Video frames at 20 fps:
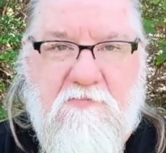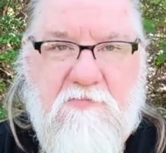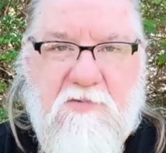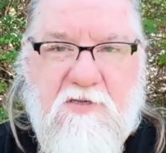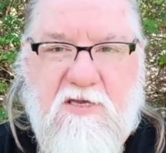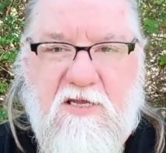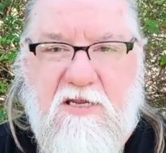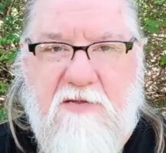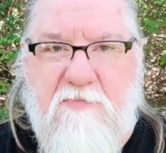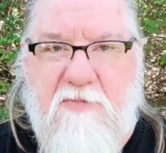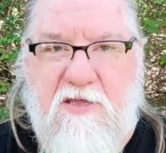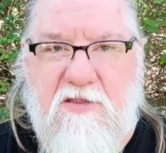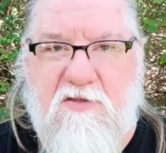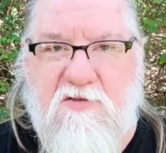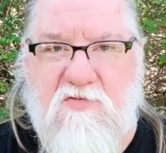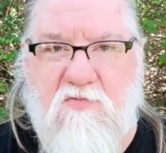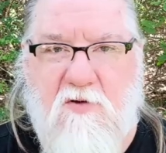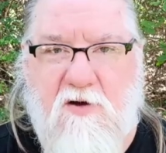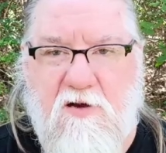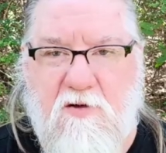getting me
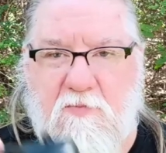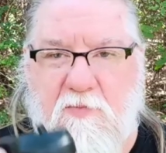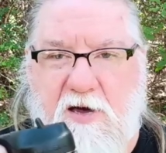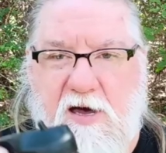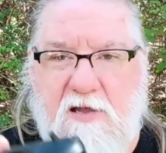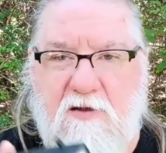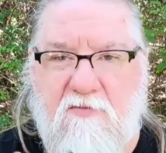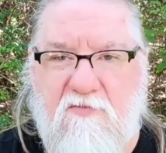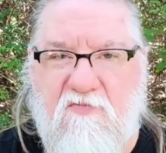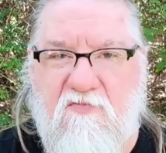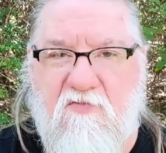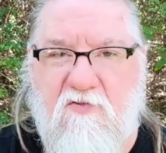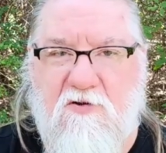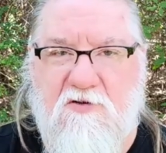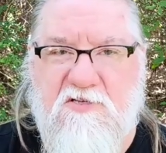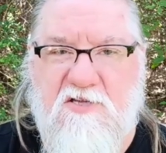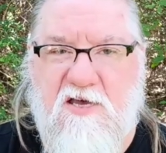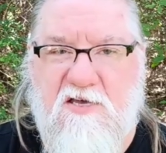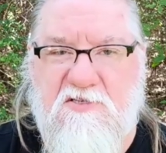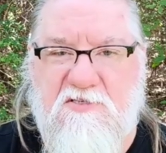this water bottle for
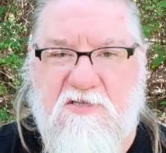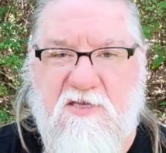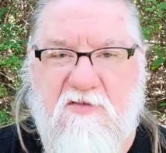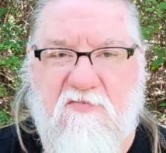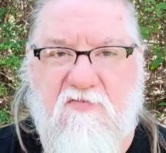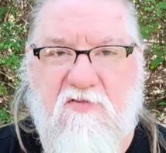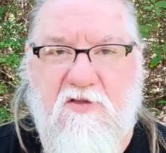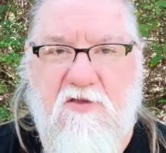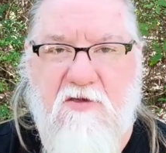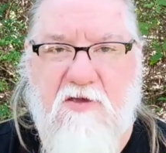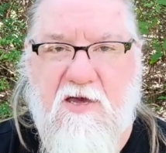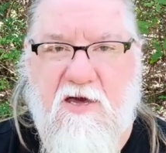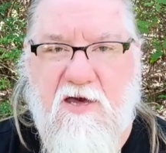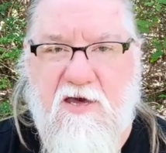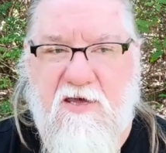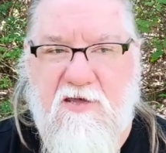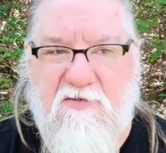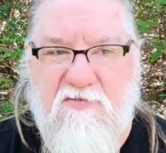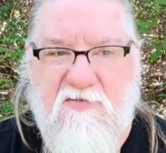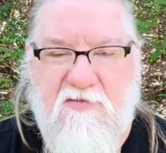testing for you
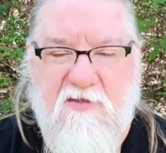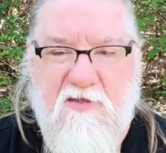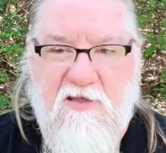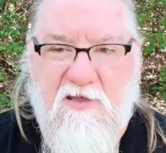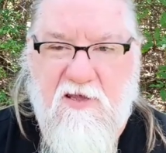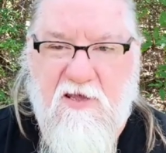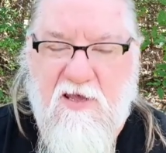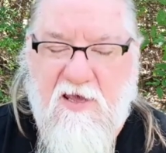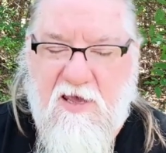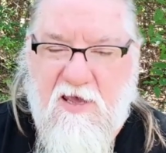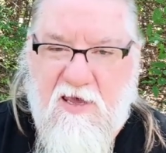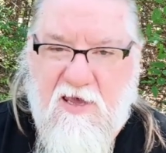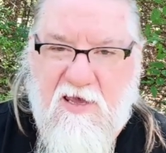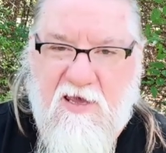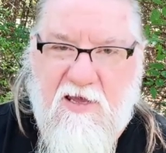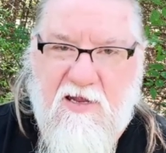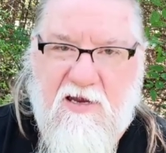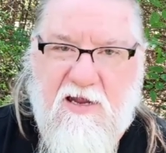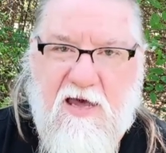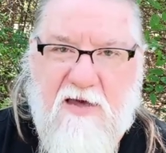guys,
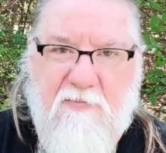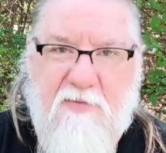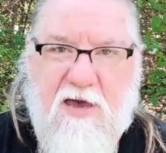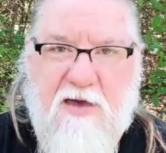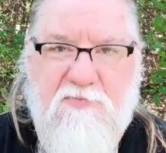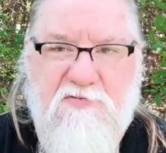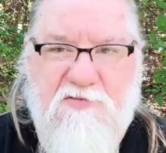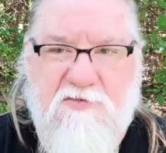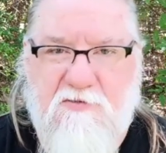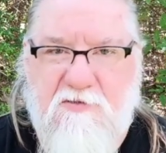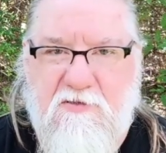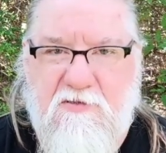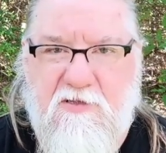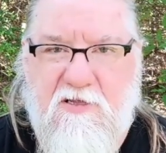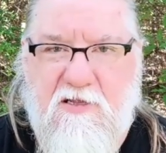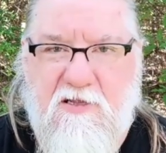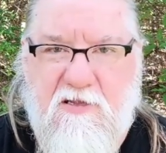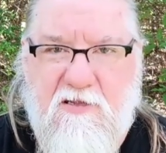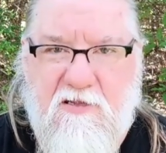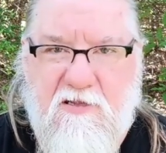and I'm absolutely
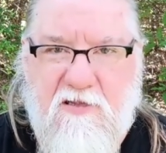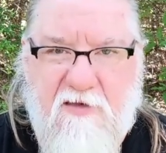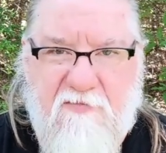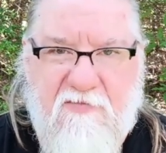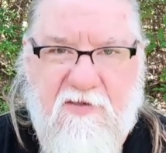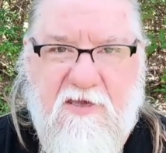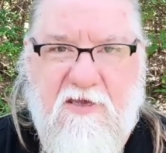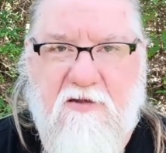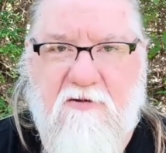loving it